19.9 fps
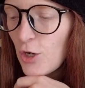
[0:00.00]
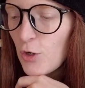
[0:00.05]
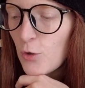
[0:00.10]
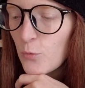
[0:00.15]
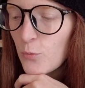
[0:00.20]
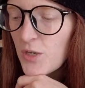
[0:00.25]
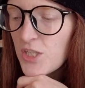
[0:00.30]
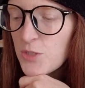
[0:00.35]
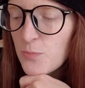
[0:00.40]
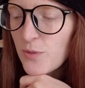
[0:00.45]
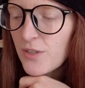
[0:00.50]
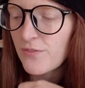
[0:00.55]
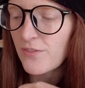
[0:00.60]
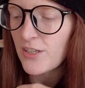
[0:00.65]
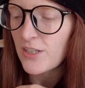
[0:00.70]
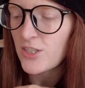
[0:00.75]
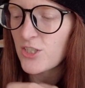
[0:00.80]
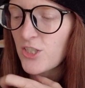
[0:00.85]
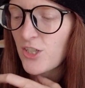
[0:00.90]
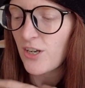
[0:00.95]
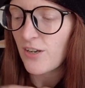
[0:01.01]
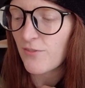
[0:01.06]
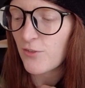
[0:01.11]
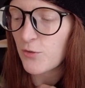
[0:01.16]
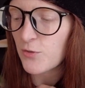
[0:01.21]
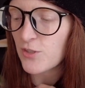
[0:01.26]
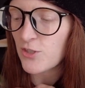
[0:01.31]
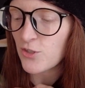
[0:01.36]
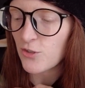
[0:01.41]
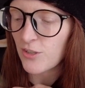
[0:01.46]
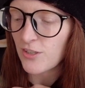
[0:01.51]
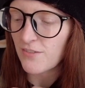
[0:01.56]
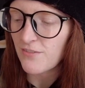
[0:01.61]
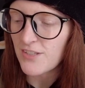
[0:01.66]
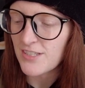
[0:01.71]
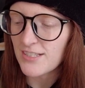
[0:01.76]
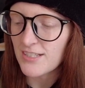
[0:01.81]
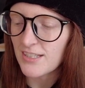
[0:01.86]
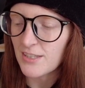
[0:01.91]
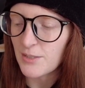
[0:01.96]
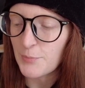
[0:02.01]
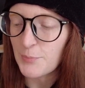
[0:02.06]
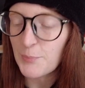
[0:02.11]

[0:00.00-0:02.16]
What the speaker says: which prefecture have you enjoyed visiting the